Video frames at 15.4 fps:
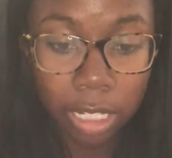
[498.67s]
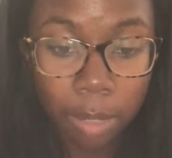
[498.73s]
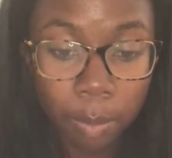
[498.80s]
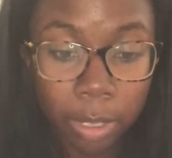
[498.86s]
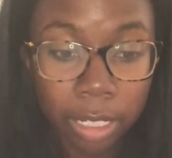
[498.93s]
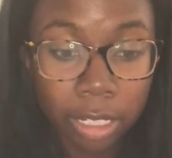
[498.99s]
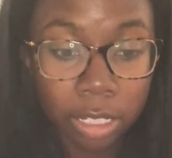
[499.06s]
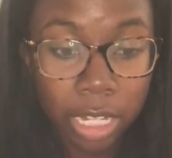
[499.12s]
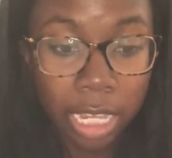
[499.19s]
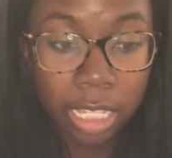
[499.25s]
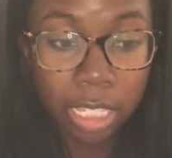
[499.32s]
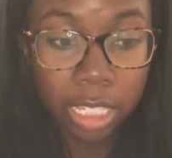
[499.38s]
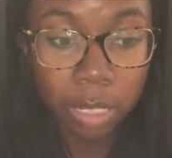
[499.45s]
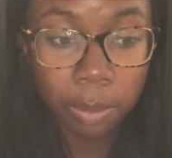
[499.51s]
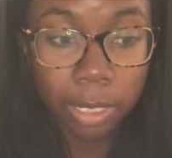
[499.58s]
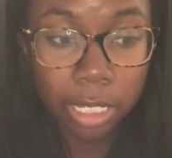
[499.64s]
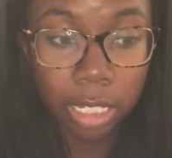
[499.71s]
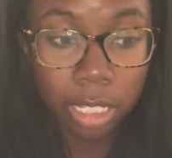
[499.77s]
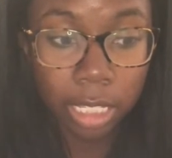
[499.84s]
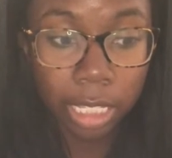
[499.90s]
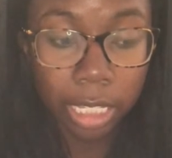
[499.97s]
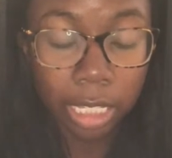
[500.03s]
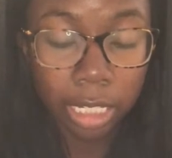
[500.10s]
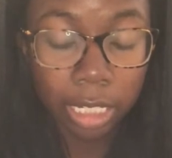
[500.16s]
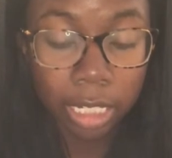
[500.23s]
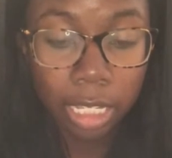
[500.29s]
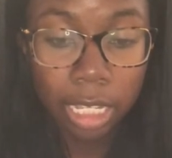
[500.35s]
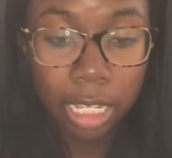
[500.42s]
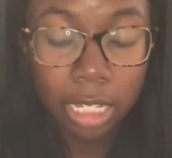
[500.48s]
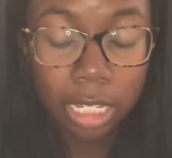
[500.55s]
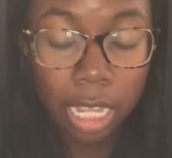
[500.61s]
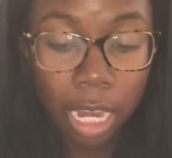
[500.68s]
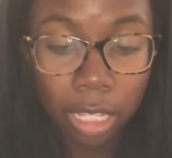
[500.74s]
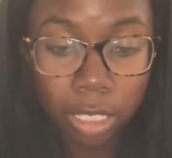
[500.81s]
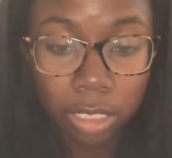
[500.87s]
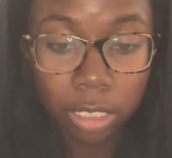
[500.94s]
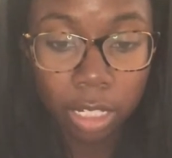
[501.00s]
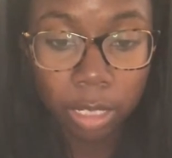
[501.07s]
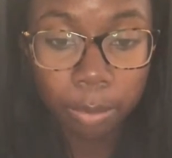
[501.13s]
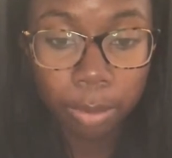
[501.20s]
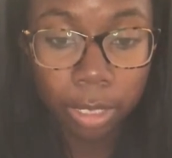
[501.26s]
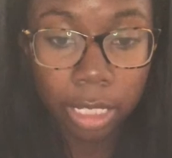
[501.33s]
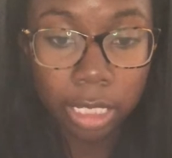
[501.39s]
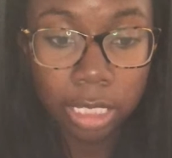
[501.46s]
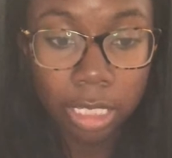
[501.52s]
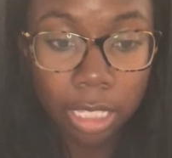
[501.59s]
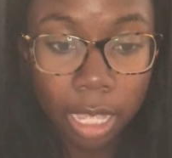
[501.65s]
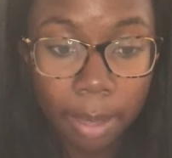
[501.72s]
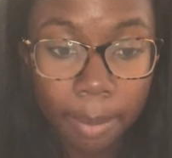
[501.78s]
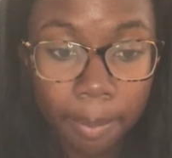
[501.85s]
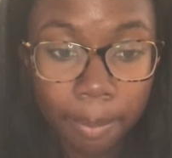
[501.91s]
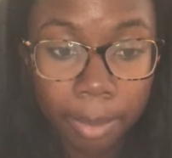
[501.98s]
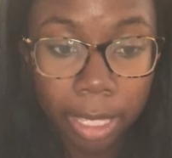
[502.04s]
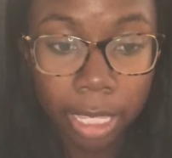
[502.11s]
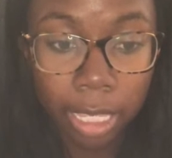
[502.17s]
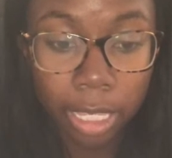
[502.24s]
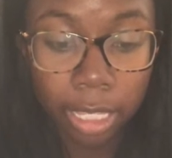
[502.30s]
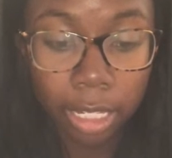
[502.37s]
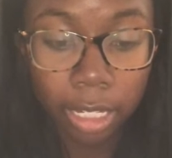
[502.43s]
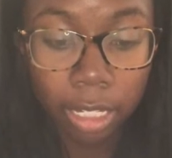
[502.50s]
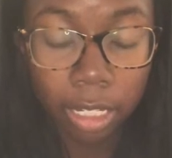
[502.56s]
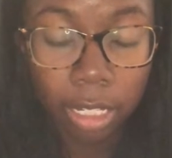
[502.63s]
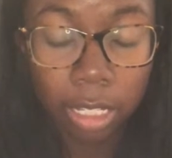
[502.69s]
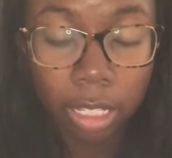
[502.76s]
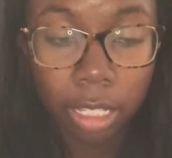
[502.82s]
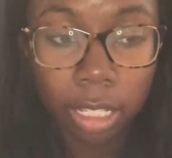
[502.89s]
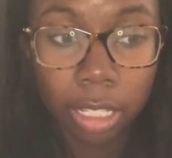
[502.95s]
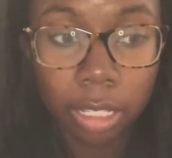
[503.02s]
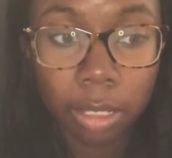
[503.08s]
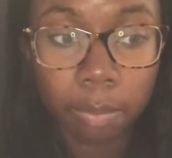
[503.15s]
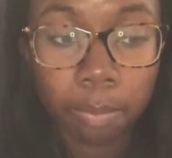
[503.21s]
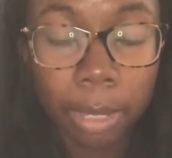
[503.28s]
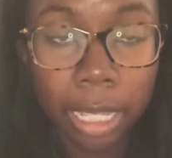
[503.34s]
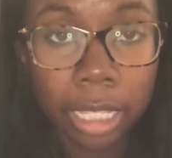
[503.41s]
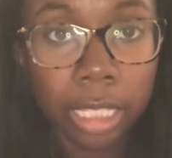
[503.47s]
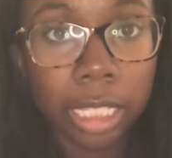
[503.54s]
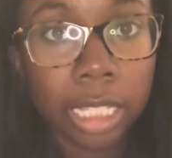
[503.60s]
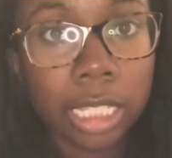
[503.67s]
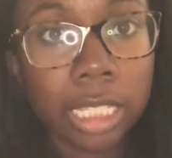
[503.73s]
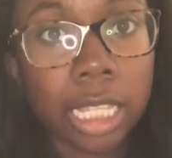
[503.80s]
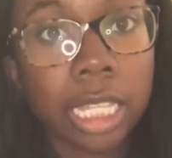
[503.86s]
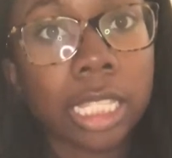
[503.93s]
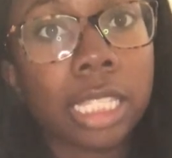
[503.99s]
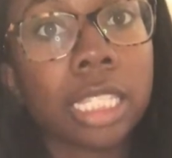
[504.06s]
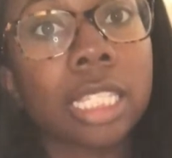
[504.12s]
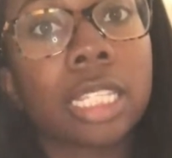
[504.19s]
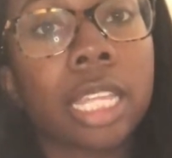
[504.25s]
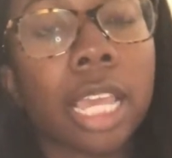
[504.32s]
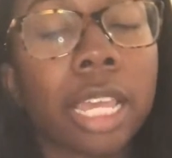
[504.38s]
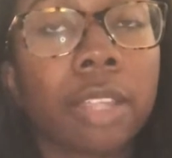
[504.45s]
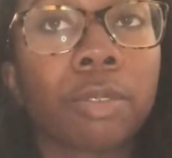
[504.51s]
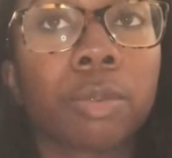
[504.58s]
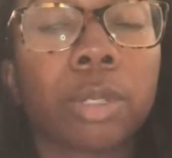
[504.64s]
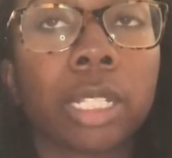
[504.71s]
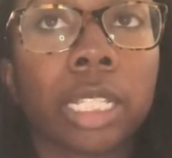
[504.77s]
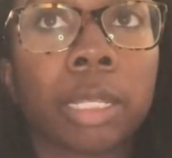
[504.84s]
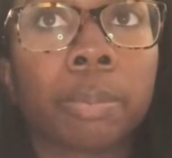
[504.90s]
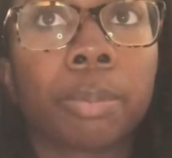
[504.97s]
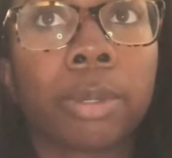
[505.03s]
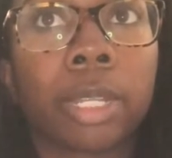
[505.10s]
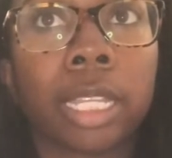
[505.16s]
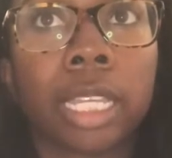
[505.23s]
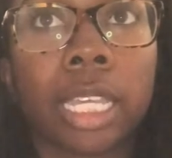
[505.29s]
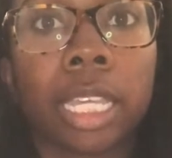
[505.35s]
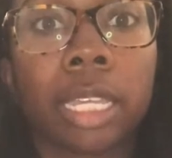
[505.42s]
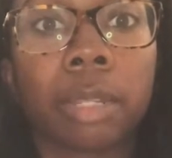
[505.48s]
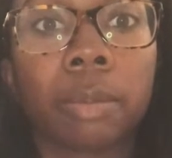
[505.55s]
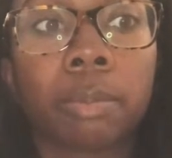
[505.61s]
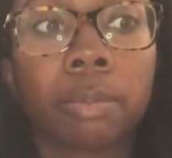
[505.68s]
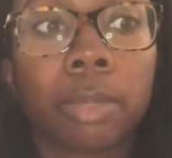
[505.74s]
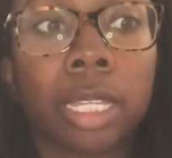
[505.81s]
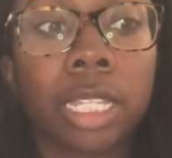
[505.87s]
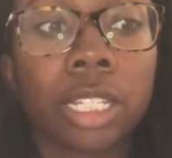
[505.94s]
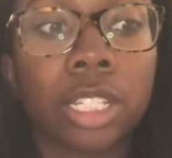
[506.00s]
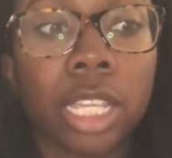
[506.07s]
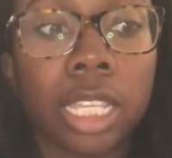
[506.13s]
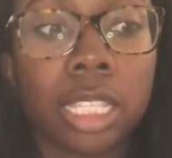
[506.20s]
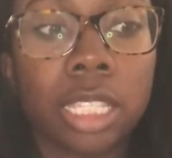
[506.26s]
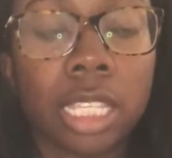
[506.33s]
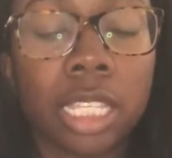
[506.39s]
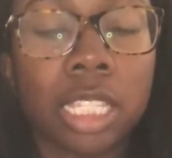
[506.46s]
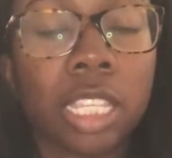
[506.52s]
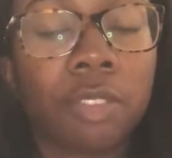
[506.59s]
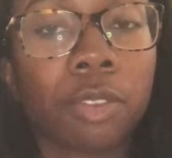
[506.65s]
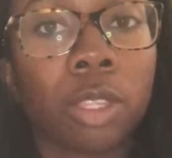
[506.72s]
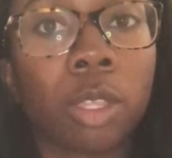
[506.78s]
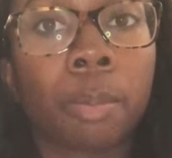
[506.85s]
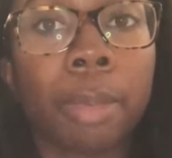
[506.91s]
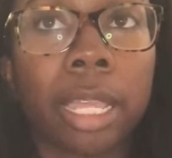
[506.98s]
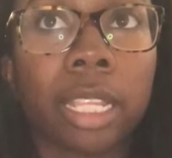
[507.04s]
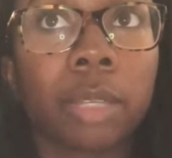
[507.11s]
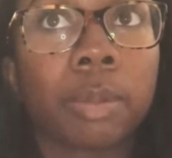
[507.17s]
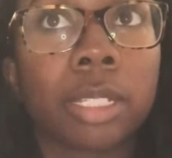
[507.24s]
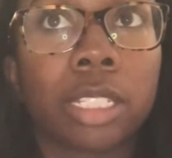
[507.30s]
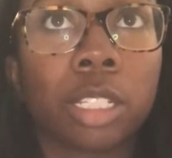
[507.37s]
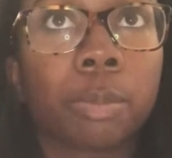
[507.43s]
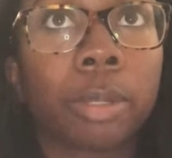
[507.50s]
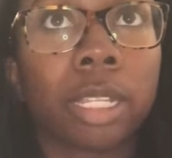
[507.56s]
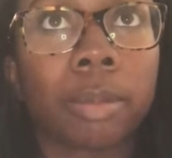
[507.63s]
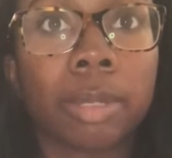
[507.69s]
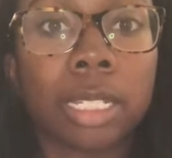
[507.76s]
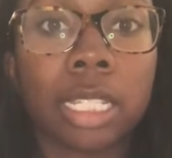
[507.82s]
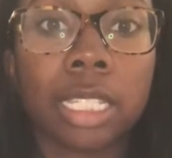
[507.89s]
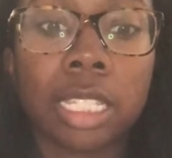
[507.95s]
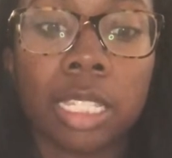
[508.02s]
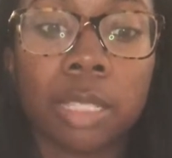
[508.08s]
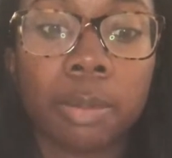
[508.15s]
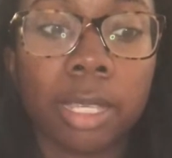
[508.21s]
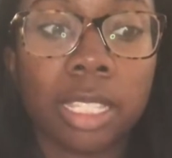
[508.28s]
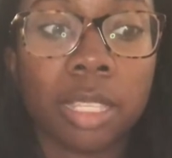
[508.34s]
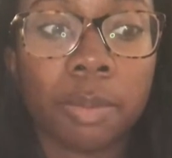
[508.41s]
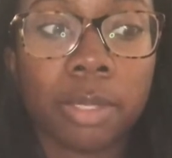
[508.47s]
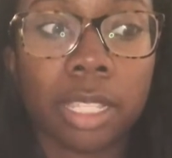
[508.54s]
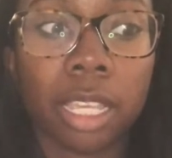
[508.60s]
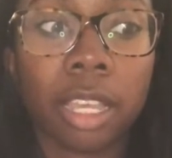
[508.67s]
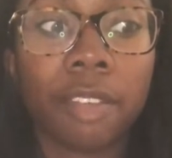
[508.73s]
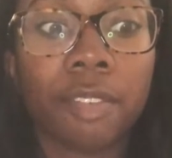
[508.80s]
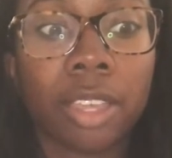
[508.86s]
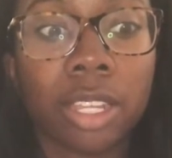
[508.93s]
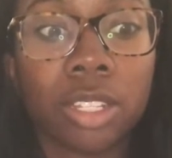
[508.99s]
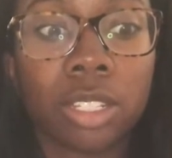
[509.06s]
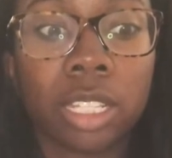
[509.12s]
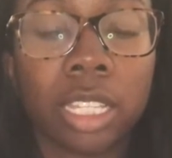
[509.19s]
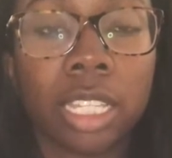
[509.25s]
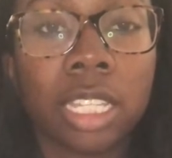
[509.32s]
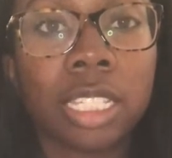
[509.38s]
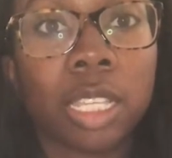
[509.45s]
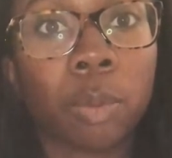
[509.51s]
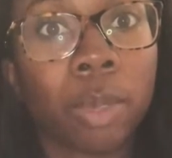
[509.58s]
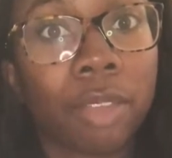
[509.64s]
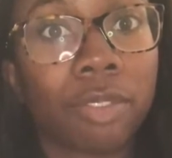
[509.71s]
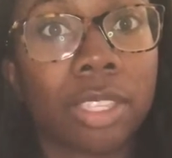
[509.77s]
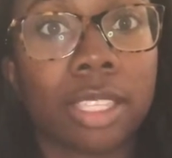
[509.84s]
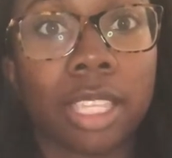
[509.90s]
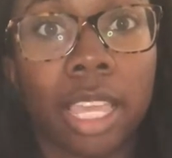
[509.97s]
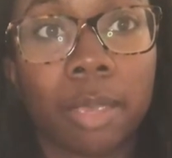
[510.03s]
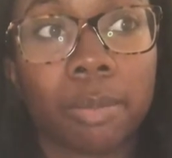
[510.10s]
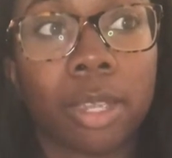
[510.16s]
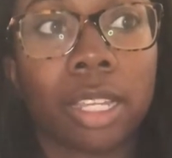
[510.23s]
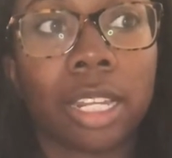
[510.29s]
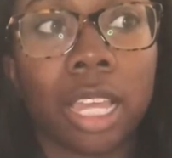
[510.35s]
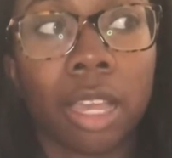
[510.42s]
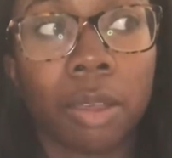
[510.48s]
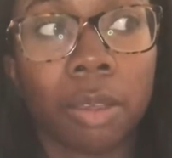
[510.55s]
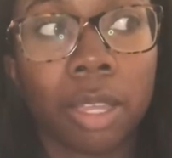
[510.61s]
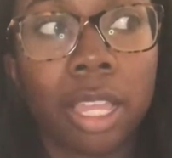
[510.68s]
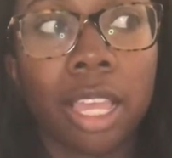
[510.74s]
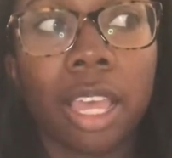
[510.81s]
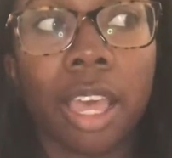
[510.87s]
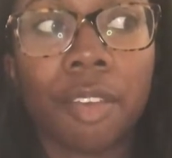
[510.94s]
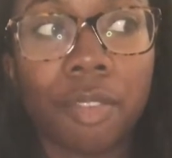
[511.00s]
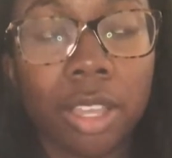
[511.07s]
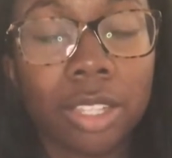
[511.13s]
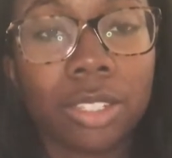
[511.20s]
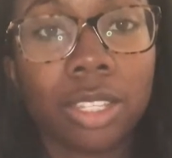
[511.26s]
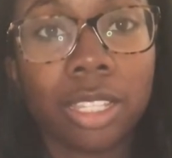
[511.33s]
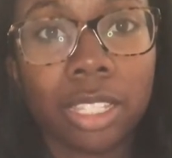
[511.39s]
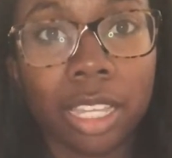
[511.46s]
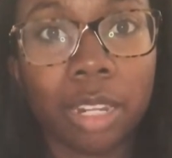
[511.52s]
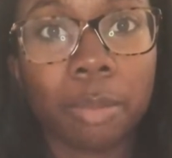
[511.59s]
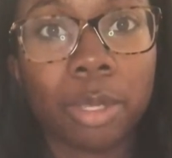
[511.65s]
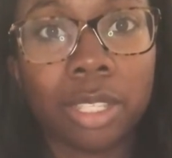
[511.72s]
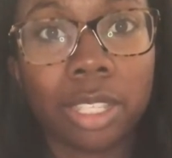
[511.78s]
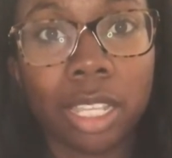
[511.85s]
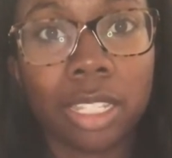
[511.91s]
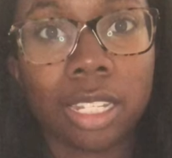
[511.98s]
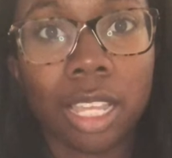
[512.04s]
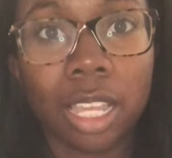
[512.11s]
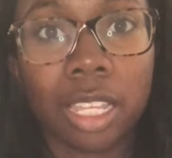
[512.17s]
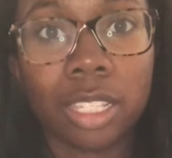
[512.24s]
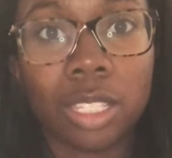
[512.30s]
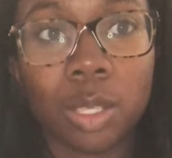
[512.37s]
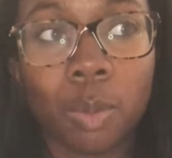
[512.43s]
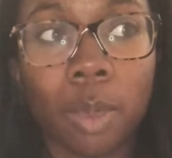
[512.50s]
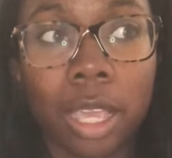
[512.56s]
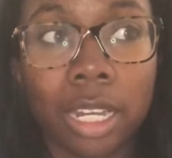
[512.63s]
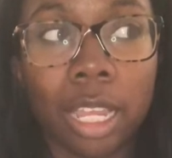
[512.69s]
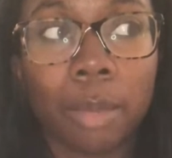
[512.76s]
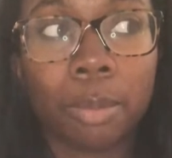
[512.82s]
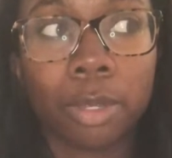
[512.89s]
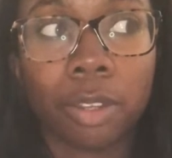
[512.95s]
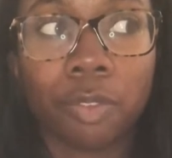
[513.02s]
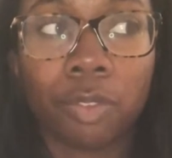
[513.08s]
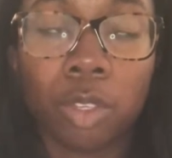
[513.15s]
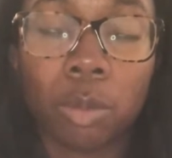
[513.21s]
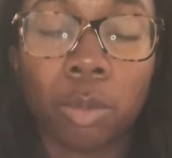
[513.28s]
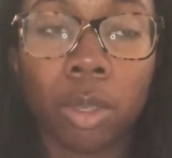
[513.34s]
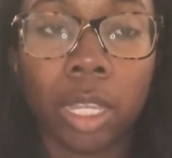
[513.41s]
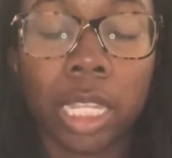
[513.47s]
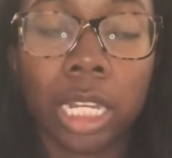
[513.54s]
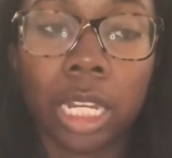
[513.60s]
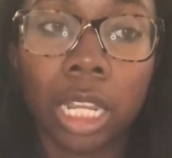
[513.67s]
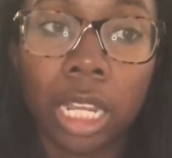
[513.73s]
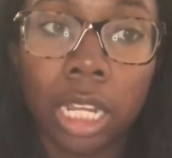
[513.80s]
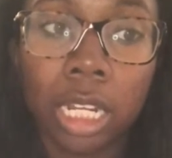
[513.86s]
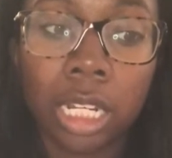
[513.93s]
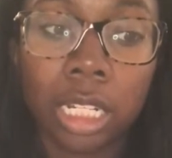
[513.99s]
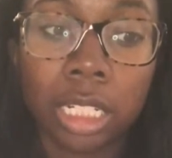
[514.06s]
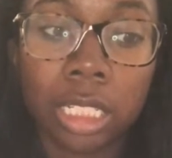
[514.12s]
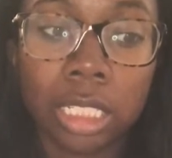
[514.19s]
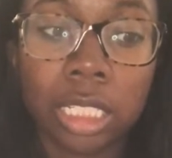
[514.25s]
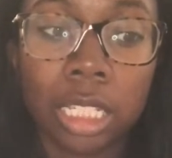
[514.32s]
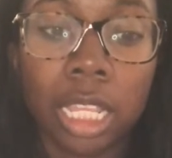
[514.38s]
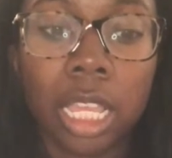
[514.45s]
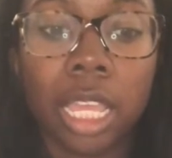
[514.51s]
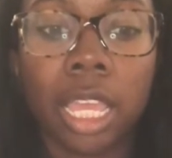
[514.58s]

when JC was still in, Tyler started putting some in Bailey's instead of really putting it in JC's, even though Bailey was still putting them in JC's, because he was like, eventually, he's like, we have the same right now. Eventually, it's going to be just us, so why not put a few more in hers?